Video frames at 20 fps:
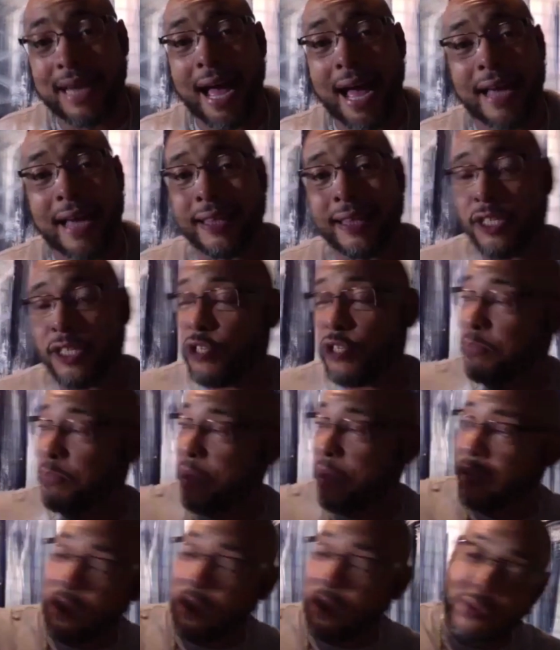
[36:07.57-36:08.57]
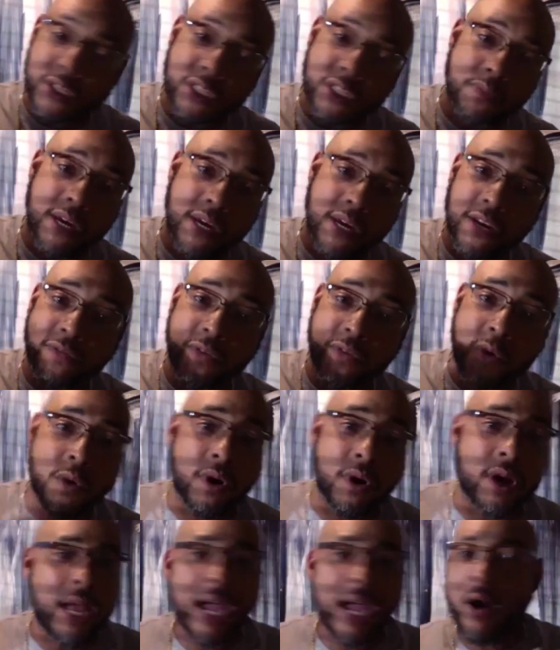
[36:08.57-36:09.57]
diet that you paid all this money
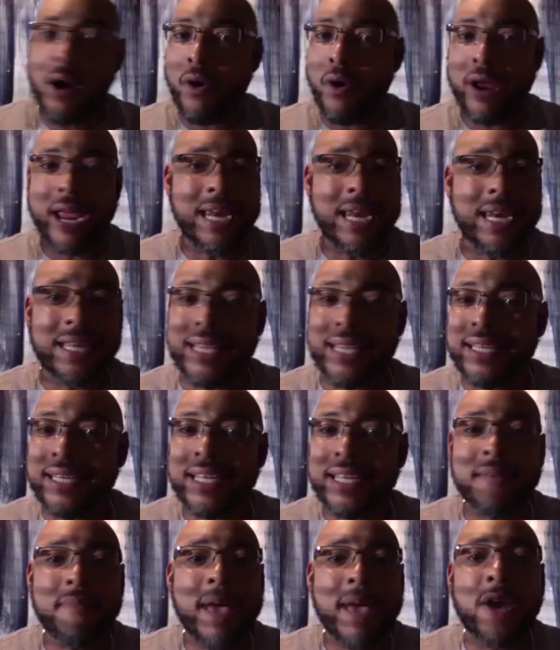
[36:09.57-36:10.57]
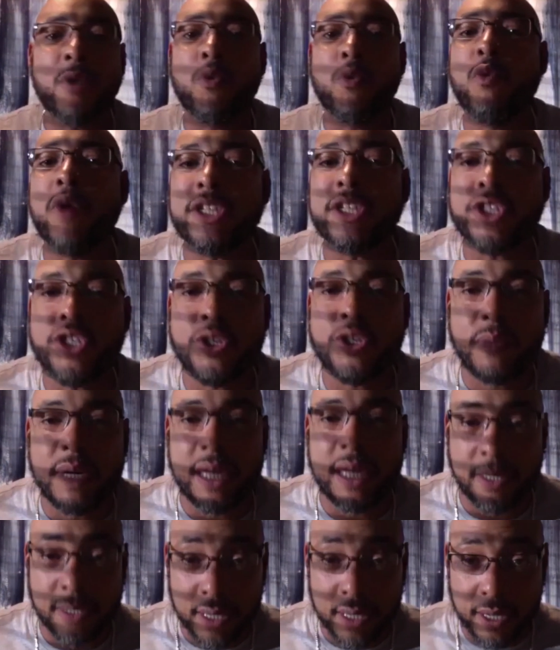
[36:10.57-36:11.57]
for, or anything. It doesn't matter what you
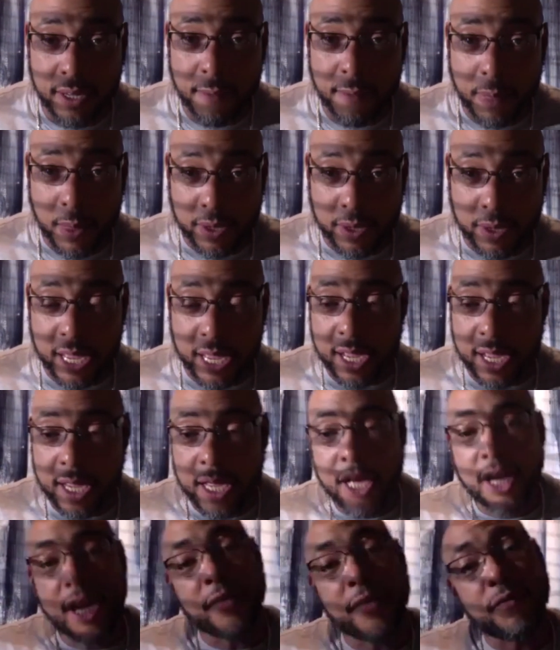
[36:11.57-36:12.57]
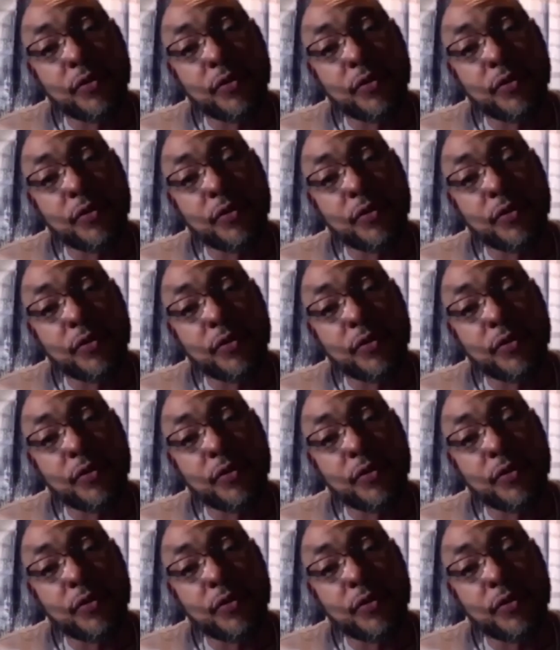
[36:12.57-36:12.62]
eat. Okay, if